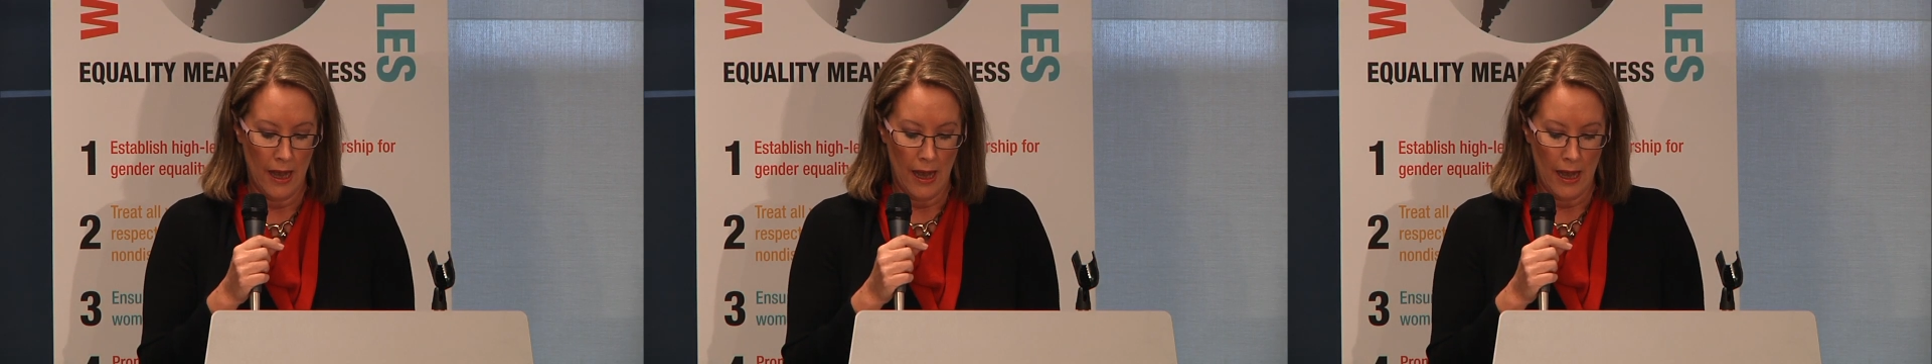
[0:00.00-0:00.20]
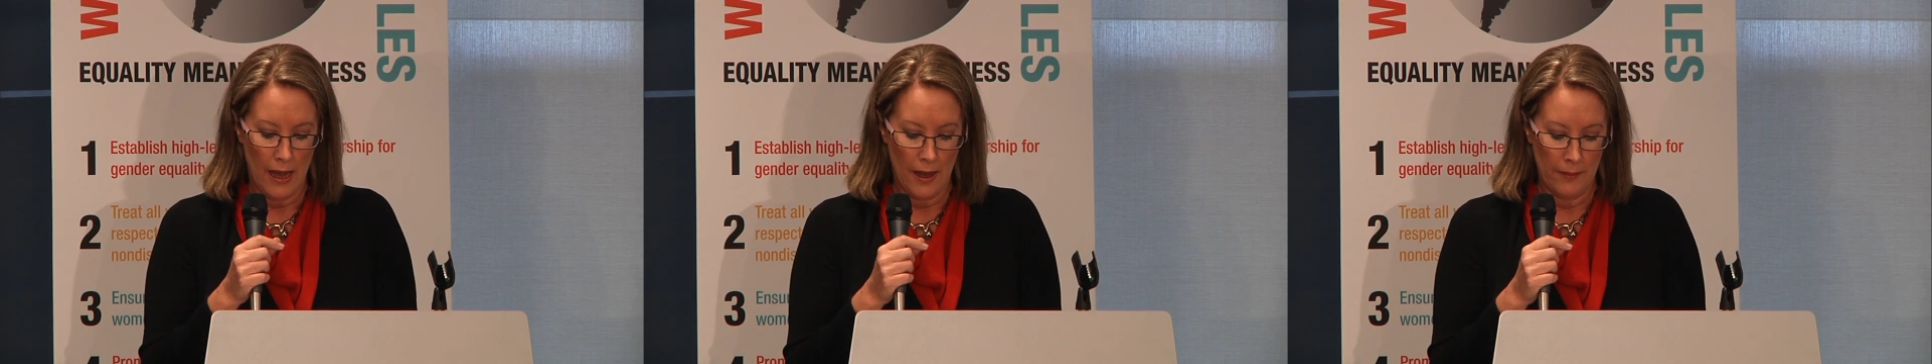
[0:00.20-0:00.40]

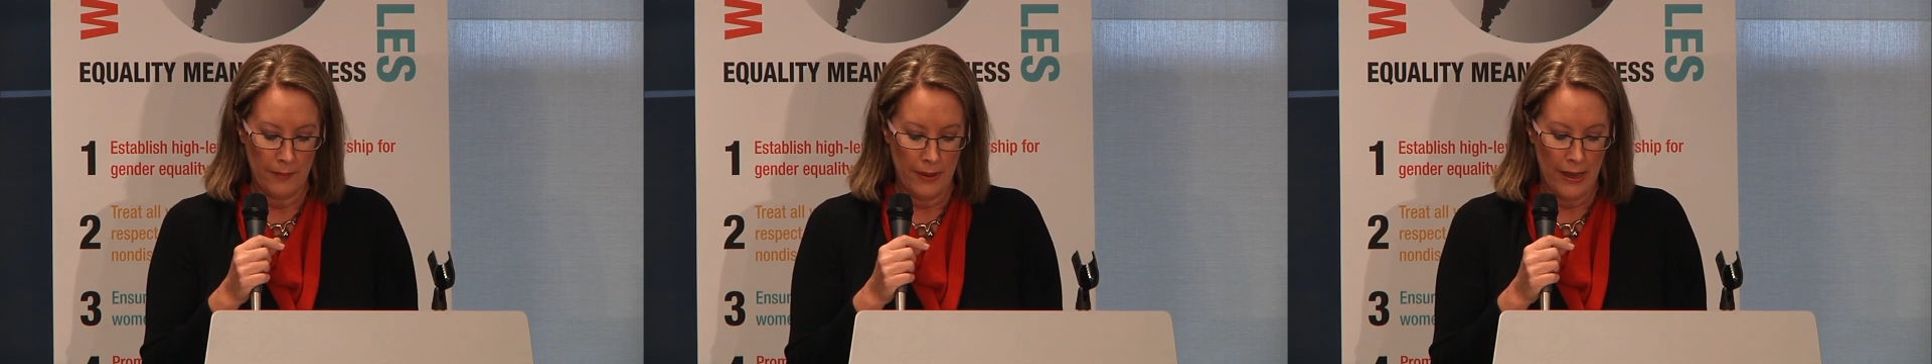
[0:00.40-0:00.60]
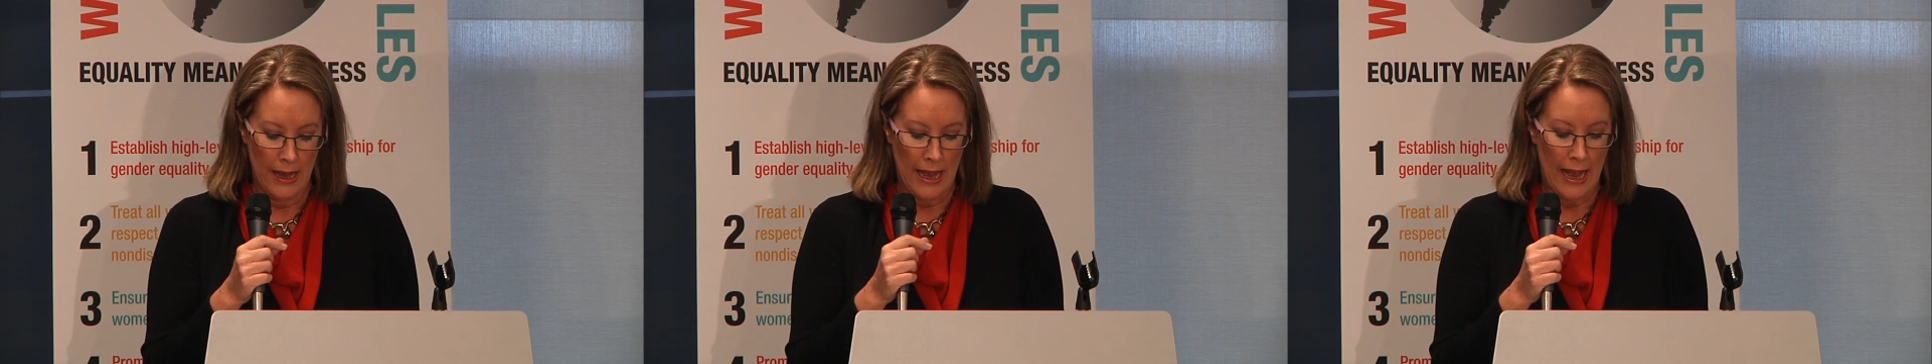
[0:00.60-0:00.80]
Um,
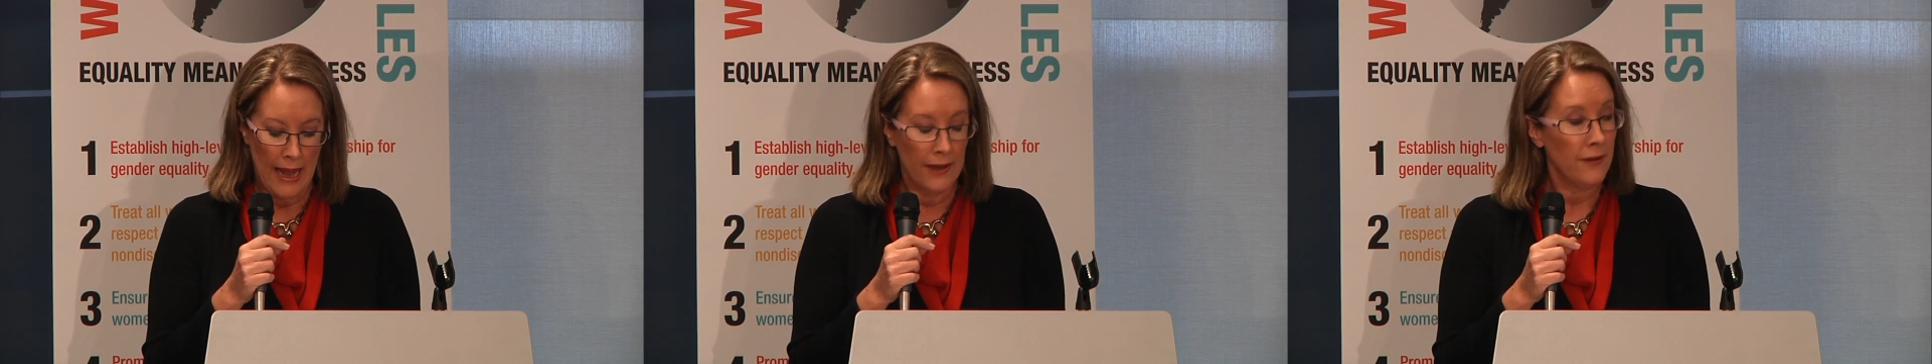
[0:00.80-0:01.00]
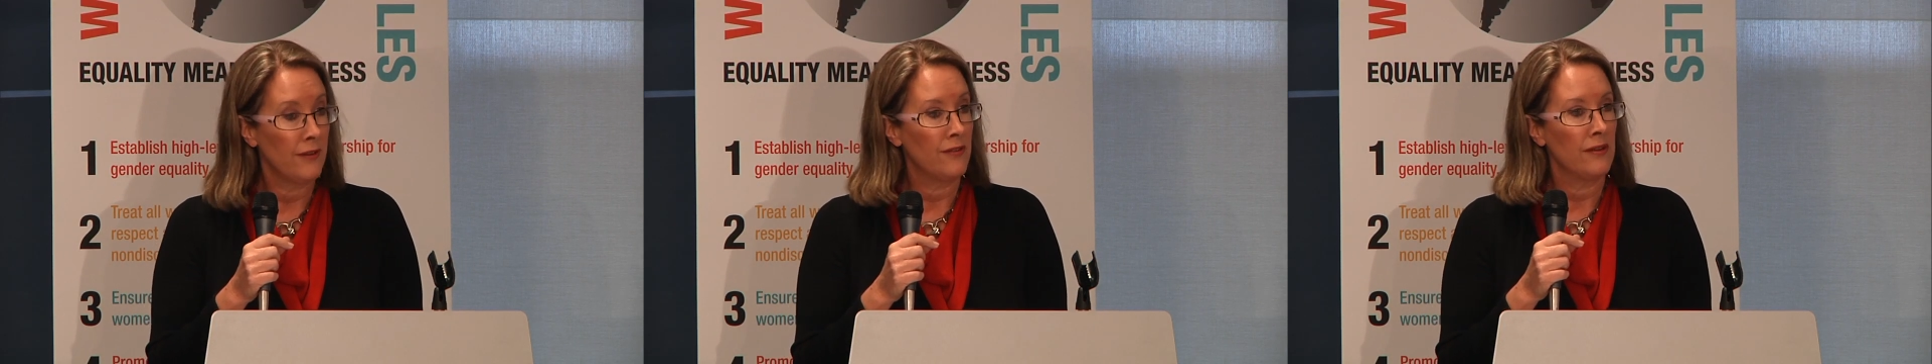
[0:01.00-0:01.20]

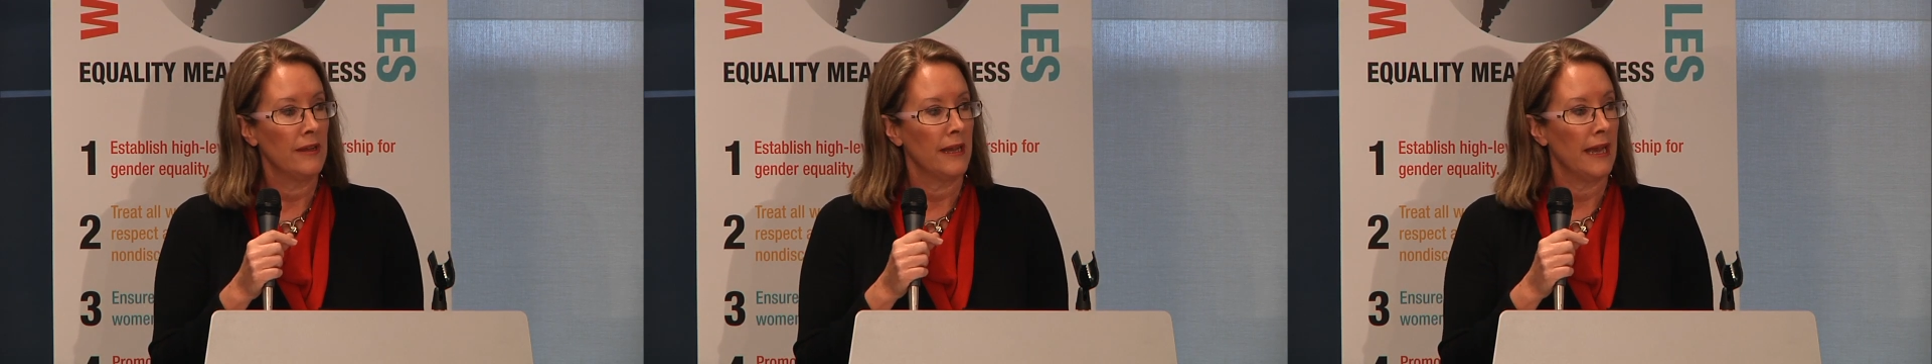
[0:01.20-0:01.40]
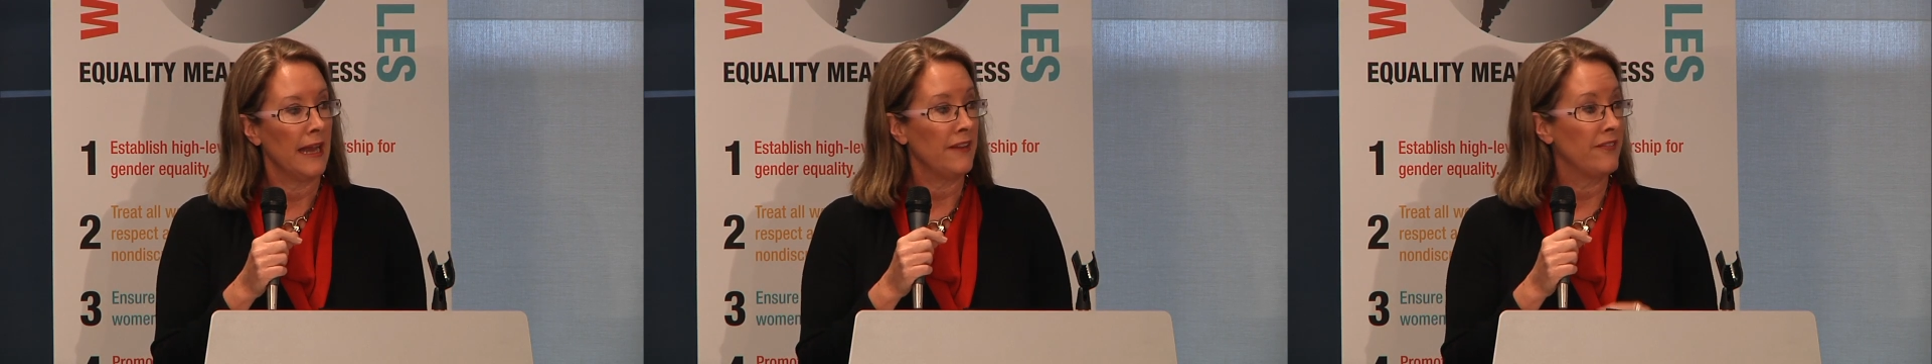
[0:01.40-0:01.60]
and
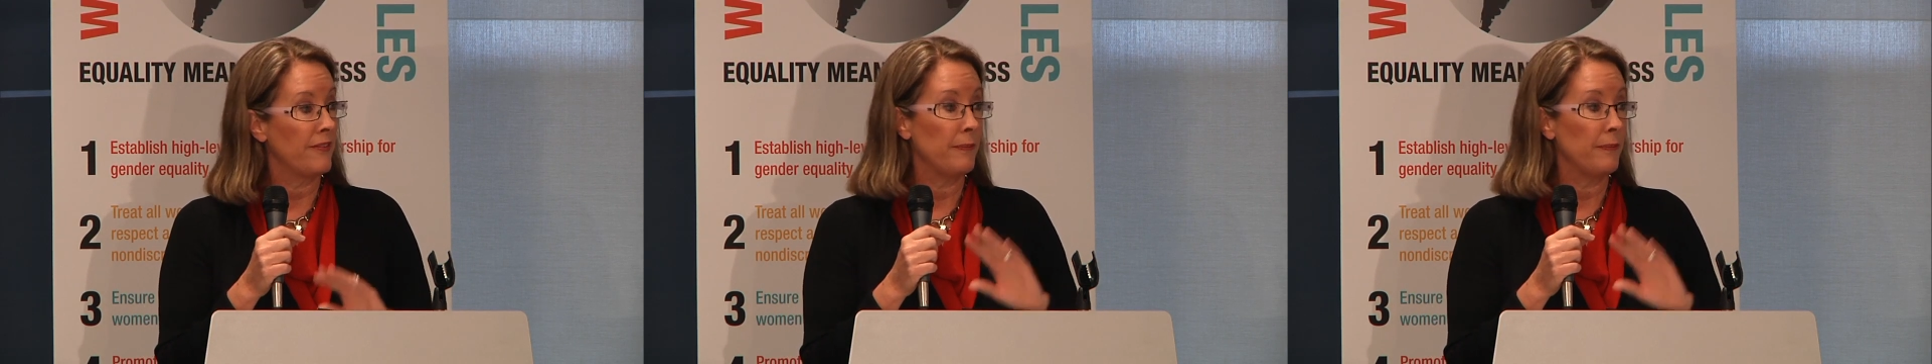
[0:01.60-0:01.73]
it's